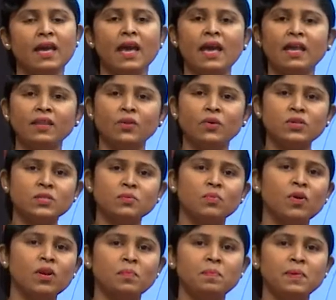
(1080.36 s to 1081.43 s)
and those
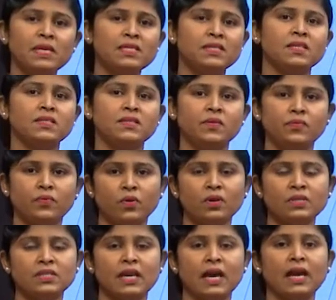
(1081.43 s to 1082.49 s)
small pieces of
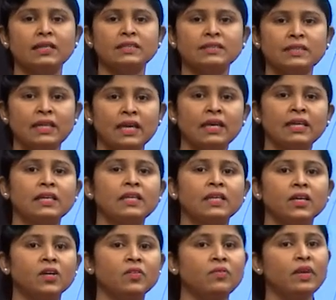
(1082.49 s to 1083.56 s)
rocks are taken
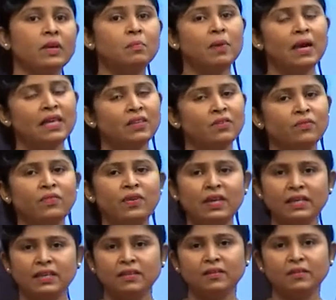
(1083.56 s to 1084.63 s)
away by the wind.